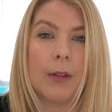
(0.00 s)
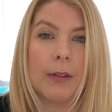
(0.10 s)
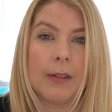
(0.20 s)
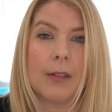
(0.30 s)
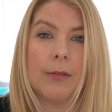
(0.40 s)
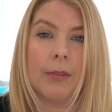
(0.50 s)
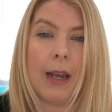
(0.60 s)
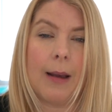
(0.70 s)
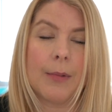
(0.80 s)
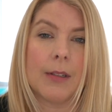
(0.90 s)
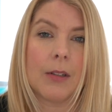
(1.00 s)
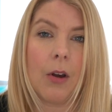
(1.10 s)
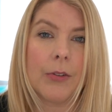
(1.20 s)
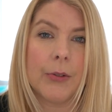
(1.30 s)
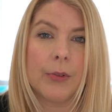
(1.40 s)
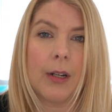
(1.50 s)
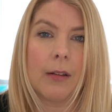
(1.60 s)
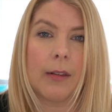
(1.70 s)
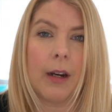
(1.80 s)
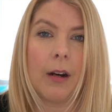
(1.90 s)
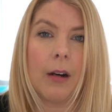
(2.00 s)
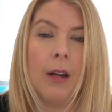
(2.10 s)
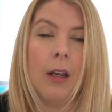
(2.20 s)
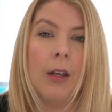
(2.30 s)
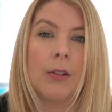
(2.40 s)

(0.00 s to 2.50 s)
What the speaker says: a list of labs is also down there.